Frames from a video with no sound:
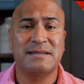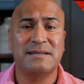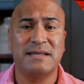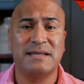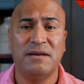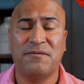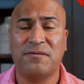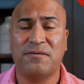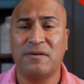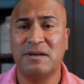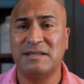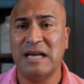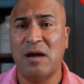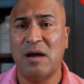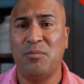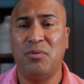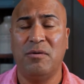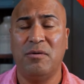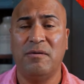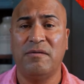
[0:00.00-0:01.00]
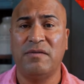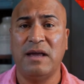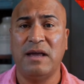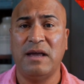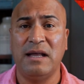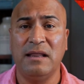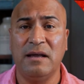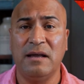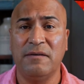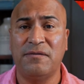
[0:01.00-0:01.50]
Let's say, for example, if
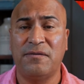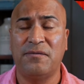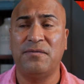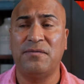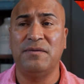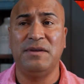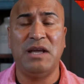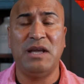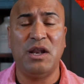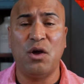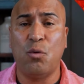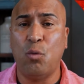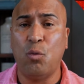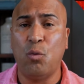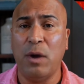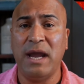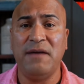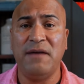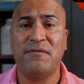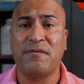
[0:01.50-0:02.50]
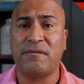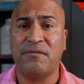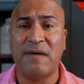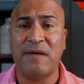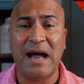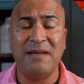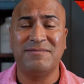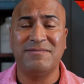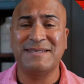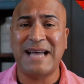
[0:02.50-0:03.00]
they lift weight for
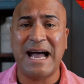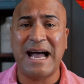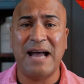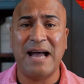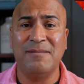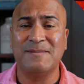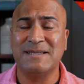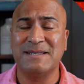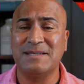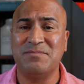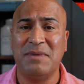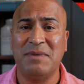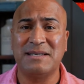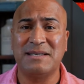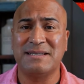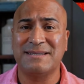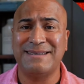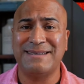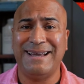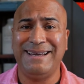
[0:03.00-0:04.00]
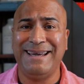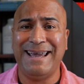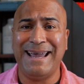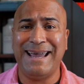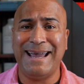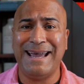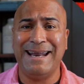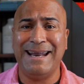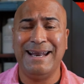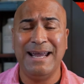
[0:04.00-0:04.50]
5 times as much as they
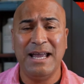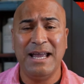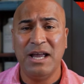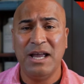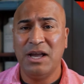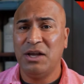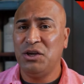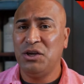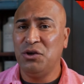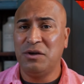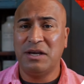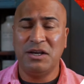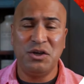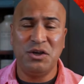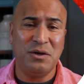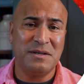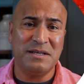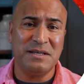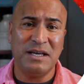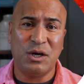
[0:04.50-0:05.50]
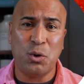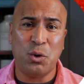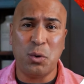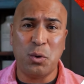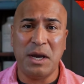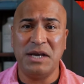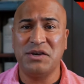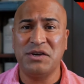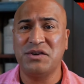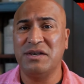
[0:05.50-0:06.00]
can, you can use an
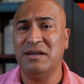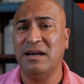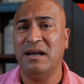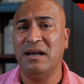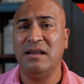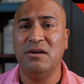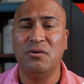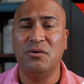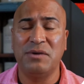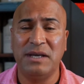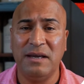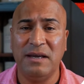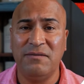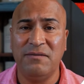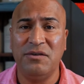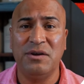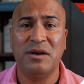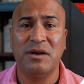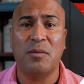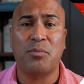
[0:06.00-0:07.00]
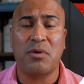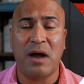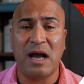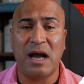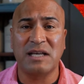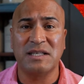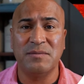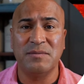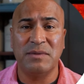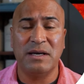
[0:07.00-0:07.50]
equation and it'll give you an
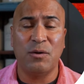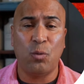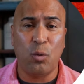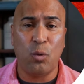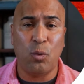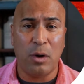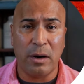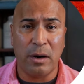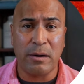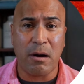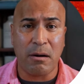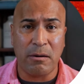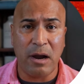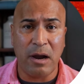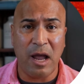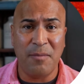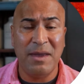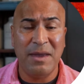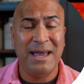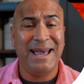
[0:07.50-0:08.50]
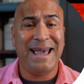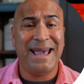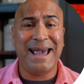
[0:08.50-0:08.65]
approximate 1RM.